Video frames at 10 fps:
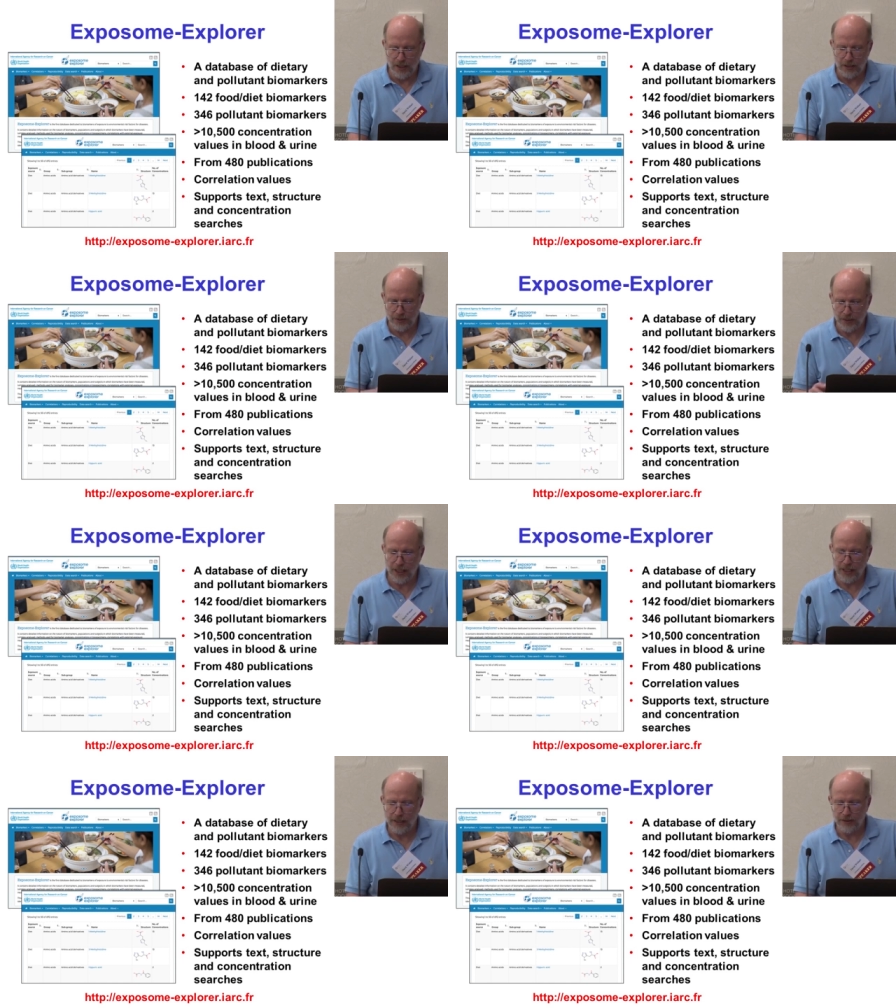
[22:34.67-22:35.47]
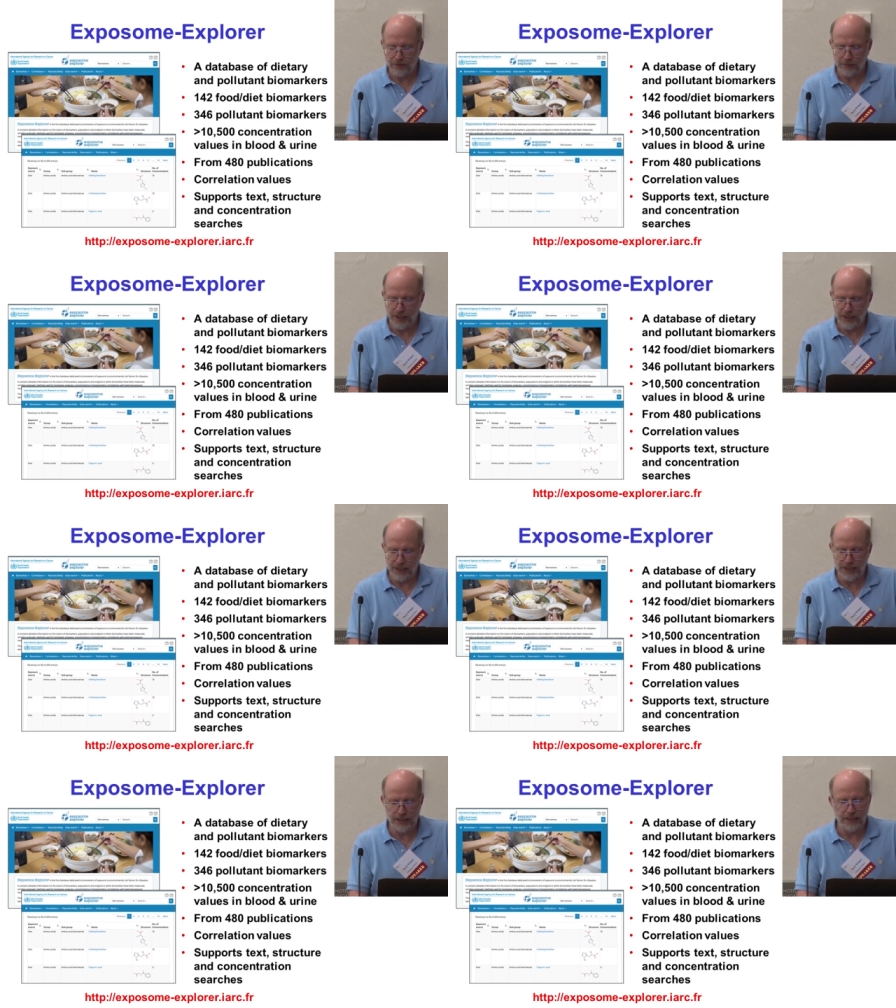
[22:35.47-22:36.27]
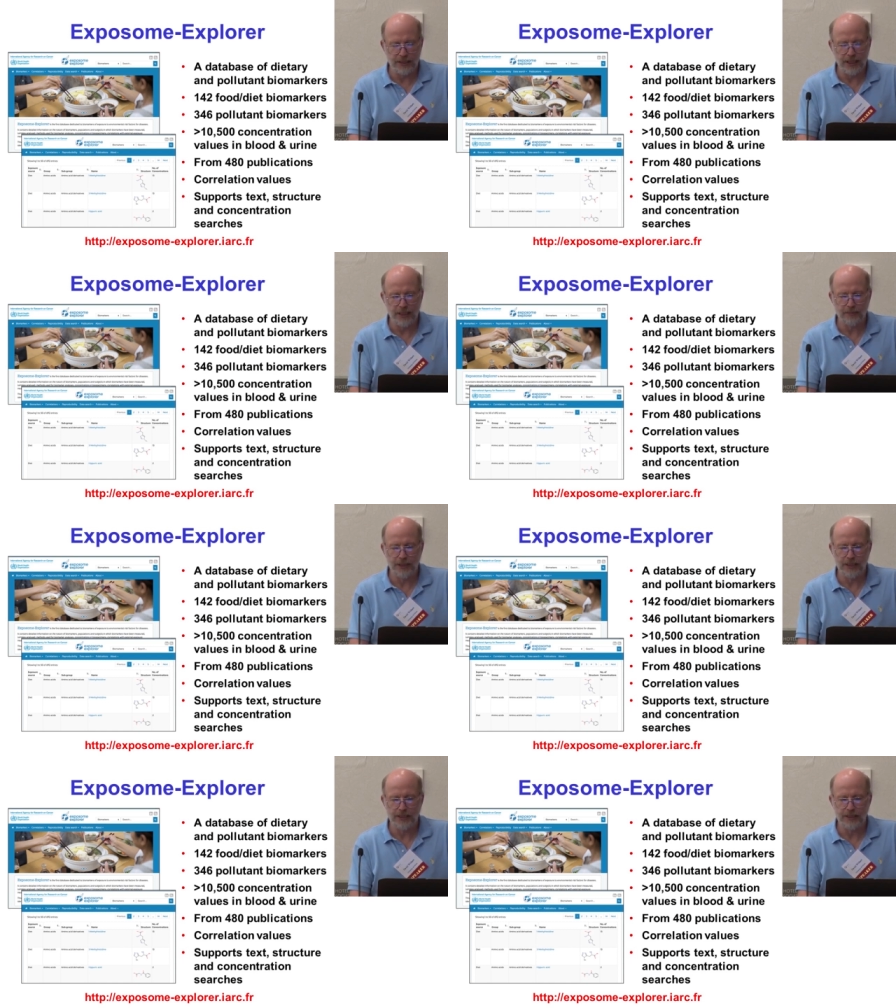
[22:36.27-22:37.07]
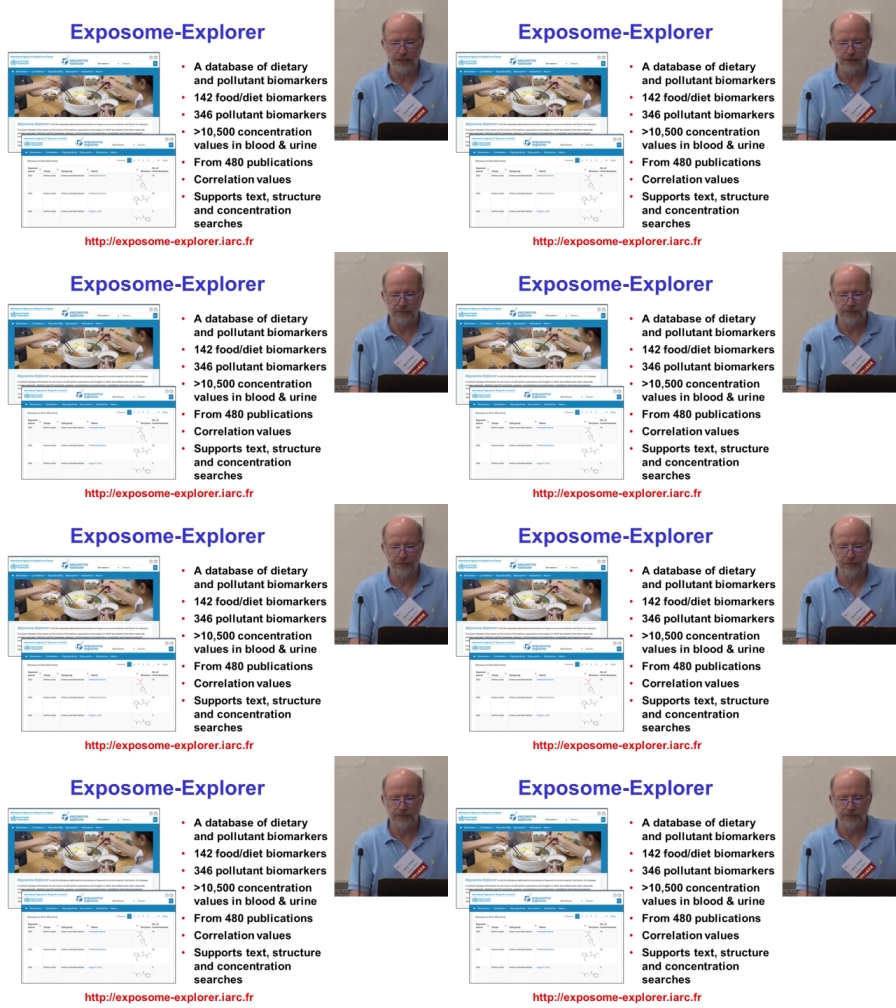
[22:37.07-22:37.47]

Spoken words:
So again, the information is in the database.